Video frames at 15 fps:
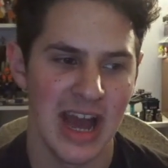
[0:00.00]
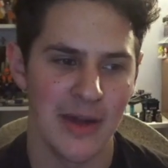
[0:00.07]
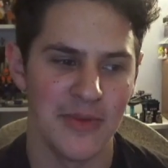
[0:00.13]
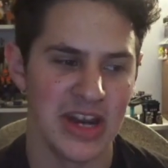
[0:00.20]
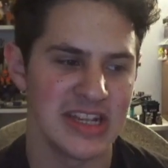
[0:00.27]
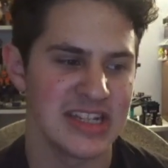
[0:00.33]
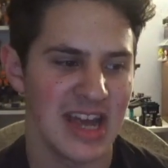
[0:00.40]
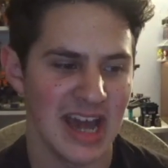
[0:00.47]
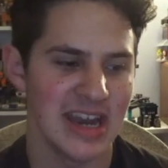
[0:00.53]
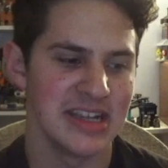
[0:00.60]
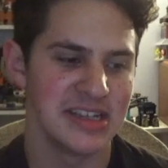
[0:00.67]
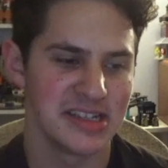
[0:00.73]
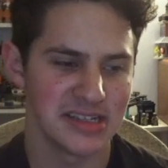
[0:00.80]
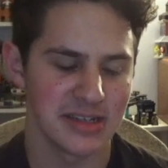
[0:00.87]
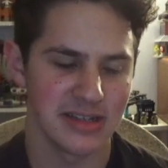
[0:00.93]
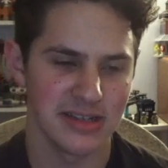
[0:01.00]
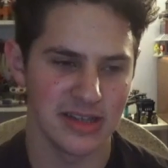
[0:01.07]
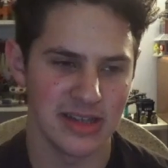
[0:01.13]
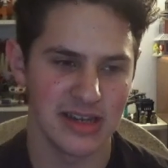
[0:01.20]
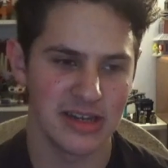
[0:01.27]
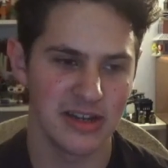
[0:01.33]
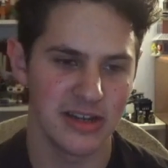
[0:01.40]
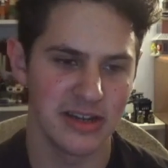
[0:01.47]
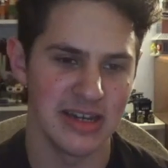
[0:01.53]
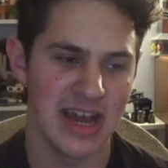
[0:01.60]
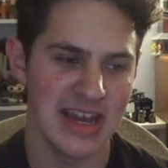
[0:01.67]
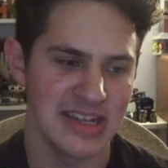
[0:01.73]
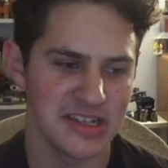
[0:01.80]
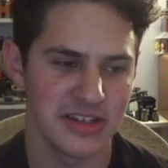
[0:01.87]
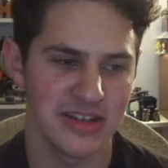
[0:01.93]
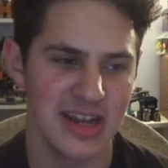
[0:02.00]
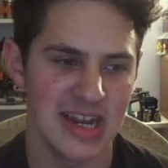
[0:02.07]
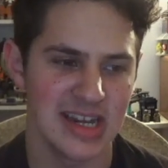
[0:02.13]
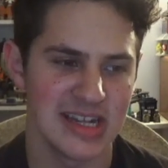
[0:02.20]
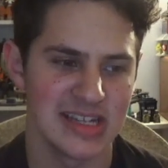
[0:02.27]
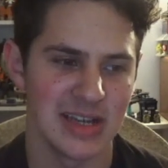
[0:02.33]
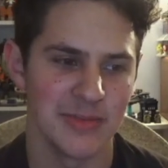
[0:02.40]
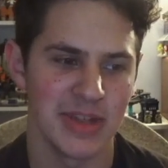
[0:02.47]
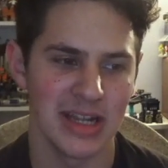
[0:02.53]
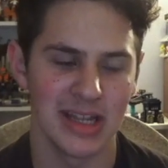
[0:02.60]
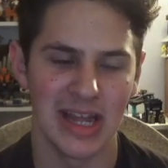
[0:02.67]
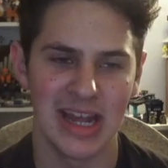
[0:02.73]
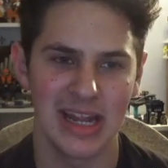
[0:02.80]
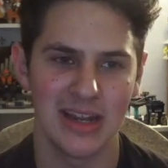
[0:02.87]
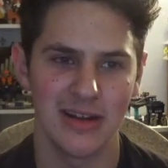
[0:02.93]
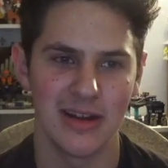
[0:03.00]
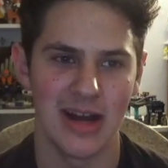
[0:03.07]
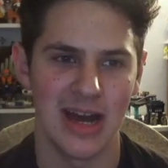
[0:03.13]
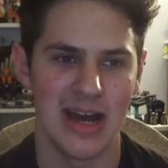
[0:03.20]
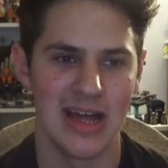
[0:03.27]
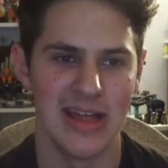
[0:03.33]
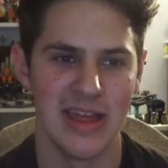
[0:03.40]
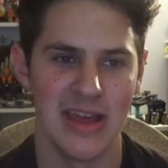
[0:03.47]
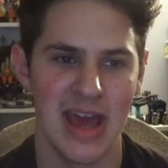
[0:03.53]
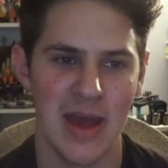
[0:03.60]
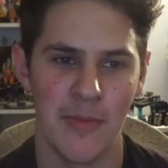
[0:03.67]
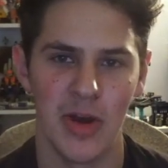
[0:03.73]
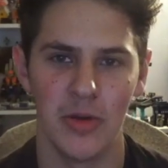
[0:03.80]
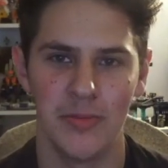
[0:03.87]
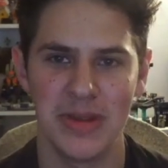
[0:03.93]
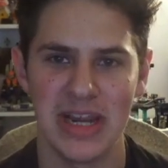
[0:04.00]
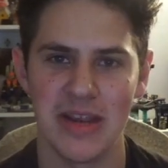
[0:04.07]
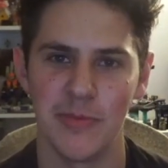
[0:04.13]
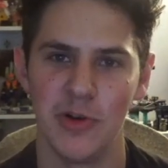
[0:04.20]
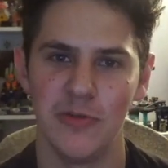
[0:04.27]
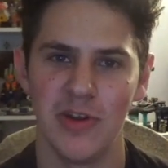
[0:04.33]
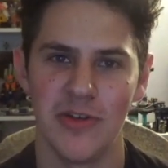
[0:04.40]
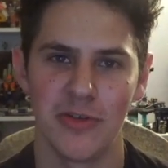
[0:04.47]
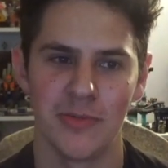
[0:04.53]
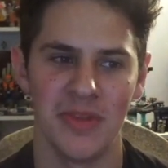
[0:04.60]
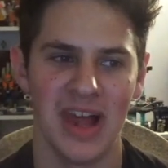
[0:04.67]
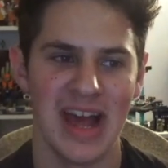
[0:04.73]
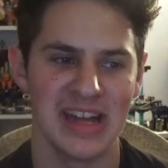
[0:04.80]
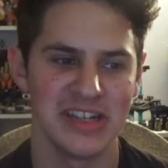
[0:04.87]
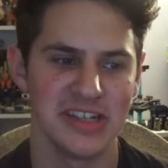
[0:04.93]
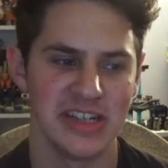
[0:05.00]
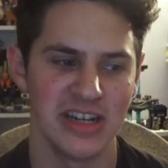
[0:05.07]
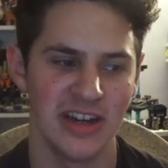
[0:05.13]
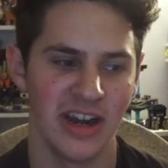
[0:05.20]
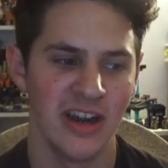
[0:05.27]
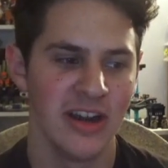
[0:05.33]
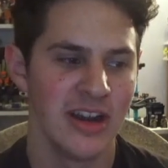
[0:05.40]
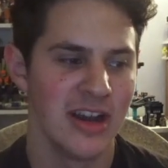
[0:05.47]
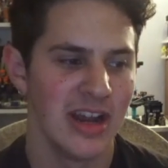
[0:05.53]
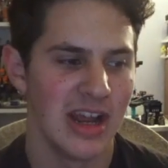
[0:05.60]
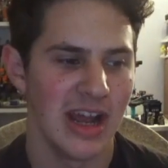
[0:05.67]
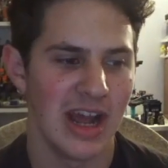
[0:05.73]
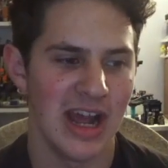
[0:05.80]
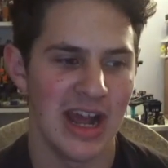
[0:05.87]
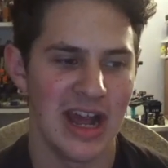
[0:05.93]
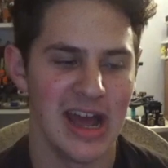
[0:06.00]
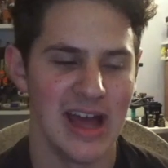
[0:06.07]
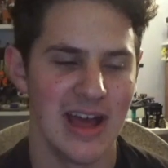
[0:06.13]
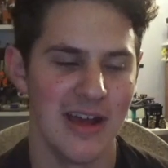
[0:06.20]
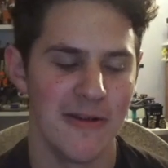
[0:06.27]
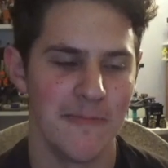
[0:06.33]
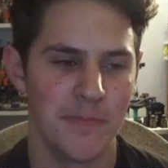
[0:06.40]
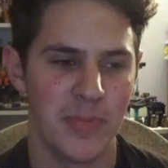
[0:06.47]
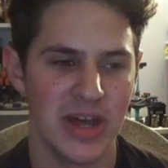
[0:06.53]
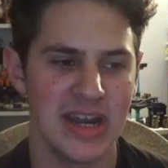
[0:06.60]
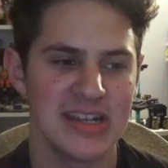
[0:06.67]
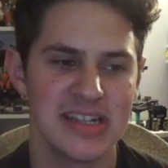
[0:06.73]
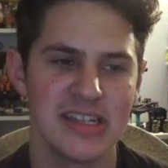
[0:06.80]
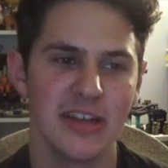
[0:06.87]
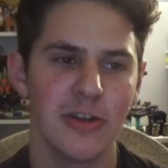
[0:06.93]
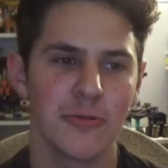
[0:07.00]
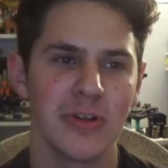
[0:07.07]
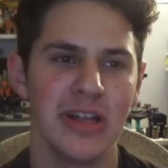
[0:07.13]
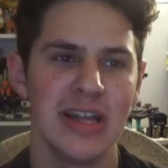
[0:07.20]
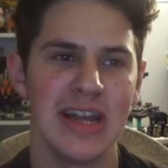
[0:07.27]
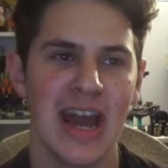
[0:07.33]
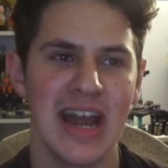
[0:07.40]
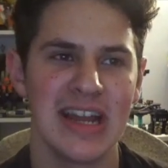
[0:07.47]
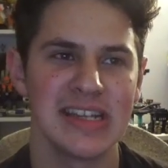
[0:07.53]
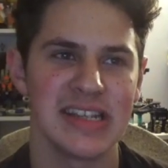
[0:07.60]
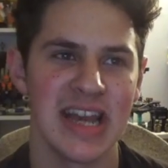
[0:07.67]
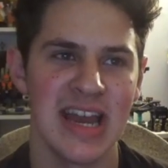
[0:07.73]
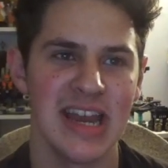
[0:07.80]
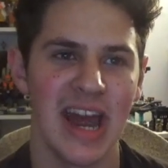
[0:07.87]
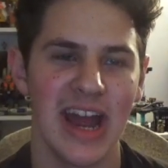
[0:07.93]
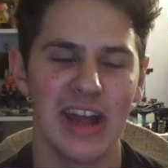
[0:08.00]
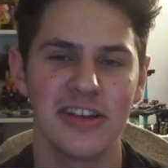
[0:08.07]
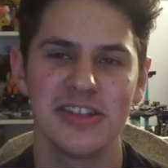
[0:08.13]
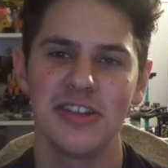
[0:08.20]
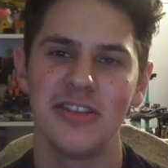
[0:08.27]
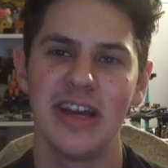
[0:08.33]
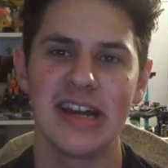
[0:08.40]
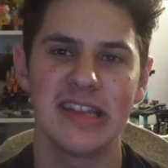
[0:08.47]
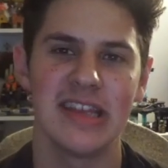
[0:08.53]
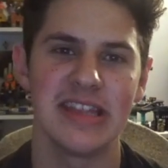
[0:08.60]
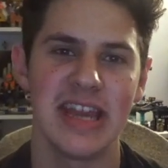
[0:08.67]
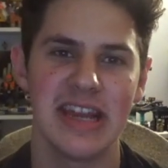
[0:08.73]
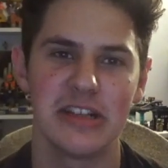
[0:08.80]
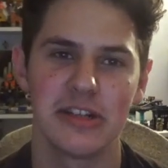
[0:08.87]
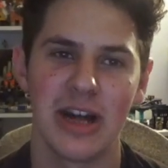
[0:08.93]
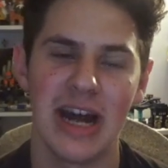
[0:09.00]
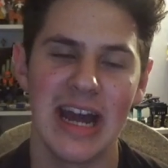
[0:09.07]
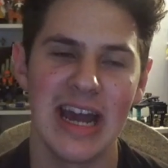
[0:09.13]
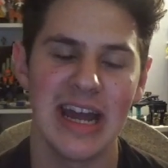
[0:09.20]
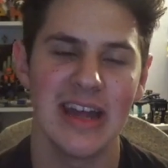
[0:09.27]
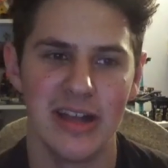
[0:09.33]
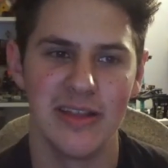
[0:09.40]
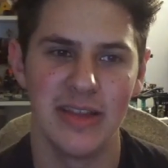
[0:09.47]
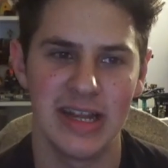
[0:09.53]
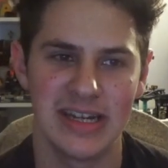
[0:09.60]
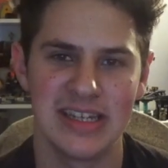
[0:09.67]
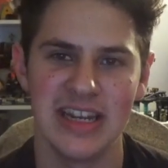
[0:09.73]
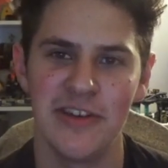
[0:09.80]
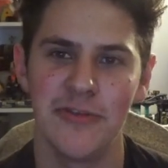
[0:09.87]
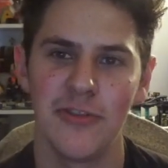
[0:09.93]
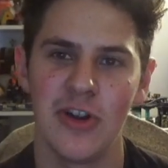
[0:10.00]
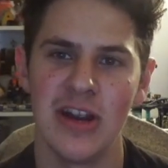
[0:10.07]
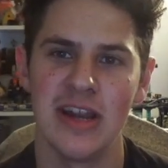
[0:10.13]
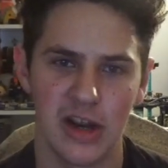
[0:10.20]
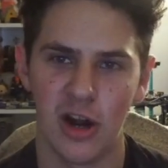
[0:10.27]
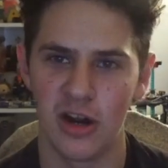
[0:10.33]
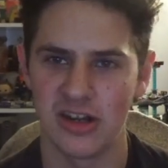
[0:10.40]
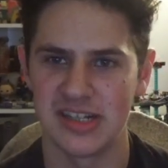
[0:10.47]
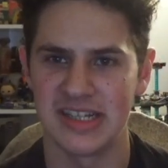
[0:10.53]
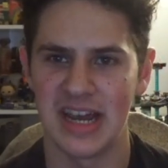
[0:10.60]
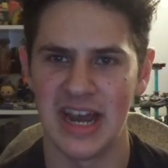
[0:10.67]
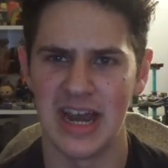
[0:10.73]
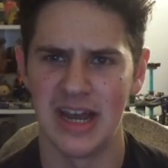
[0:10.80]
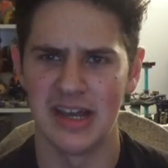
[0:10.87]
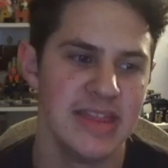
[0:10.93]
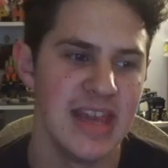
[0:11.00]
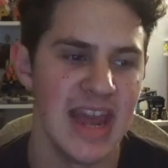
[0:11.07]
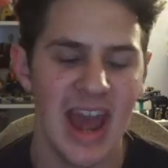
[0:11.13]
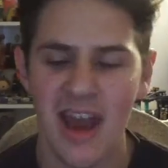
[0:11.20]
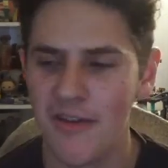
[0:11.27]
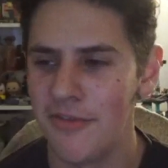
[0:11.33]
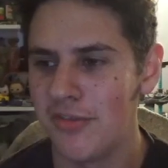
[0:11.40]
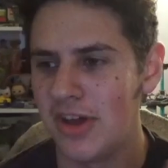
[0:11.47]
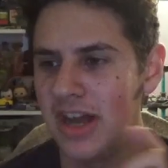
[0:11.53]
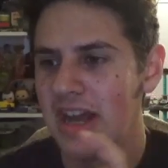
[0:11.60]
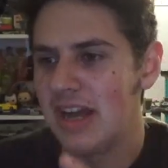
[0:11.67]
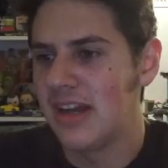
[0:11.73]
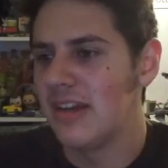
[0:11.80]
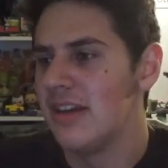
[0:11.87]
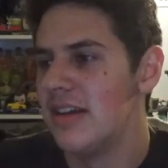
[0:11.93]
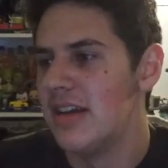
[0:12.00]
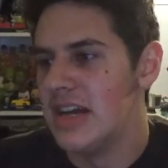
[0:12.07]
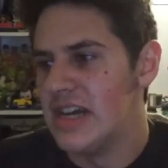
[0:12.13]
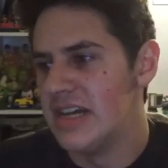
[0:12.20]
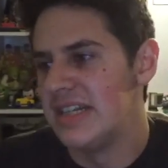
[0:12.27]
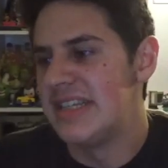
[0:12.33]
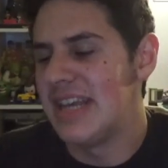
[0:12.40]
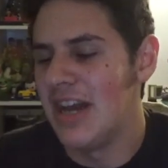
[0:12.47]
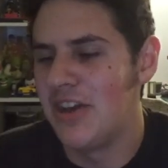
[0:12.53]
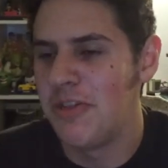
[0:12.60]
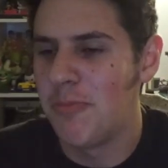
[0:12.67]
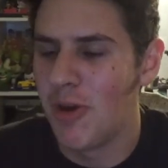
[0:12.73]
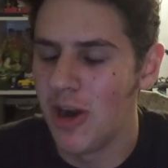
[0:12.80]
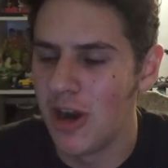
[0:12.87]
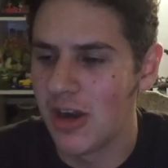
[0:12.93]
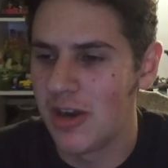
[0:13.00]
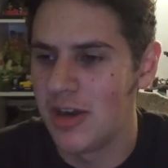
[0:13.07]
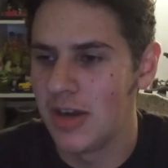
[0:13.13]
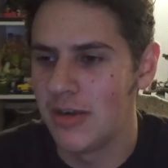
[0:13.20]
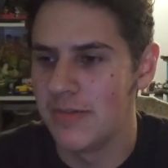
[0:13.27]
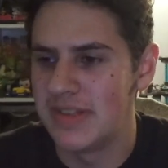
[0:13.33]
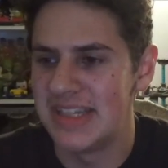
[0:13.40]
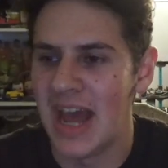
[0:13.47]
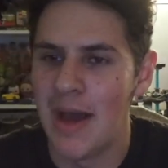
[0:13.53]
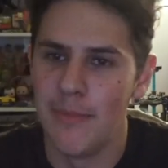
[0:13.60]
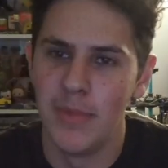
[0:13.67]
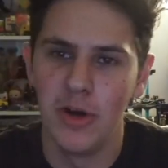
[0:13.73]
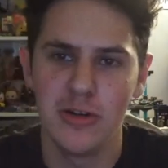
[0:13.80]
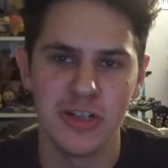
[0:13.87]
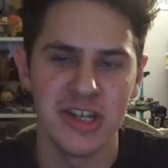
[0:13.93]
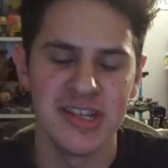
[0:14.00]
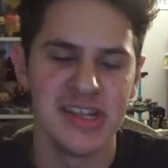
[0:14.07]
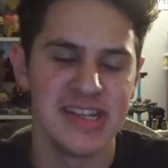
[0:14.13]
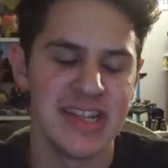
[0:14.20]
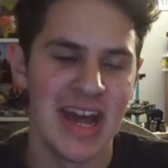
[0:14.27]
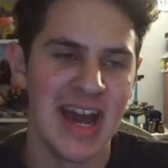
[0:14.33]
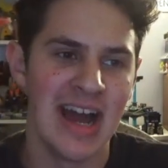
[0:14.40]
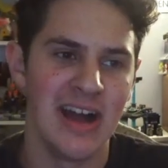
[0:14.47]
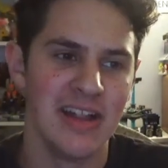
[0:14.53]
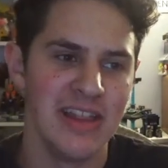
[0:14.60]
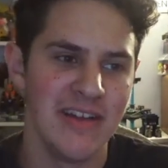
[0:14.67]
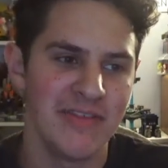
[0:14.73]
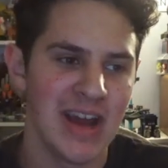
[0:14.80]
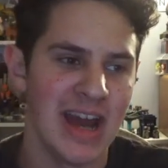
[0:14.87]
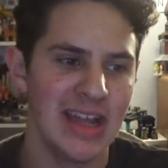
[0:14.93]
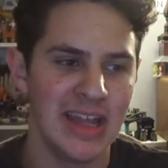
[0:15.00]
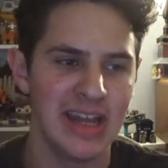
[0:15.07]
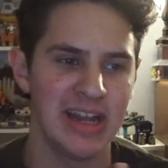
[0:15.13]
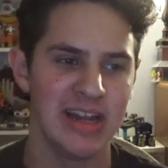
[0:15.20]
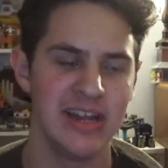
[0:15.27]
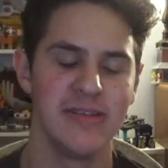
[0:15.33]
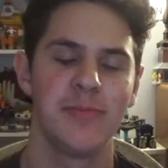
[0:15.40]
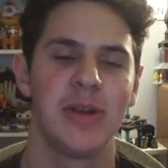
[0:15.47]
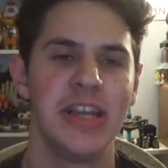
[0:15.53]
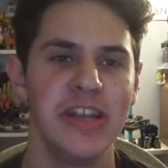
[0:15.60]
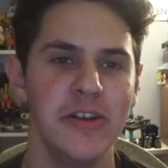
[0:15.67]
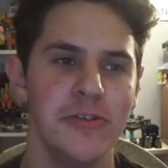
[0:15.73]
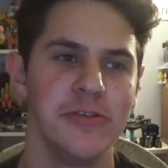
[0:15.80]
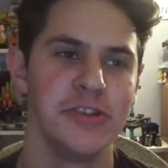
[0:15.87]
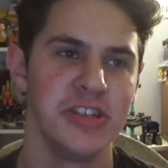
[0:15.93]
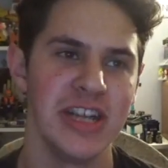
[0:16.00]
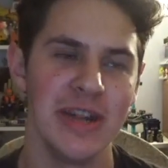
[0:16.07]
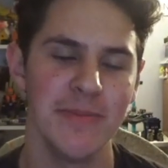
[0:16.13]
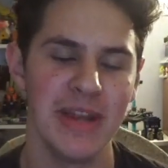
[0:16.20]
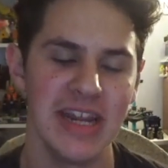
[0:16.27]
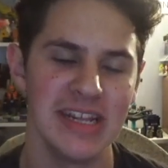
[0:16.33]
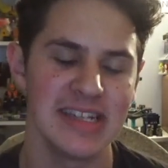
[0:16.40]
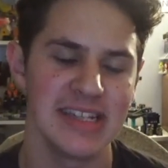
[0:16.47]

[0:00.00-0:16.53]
I mean, it's not as nice looking as something like the MLP movie from last year, but it's still really nice. And I also like that they try, like, different art styles. They have, like, a South Park stop motion style. They've got, like, a cute chibi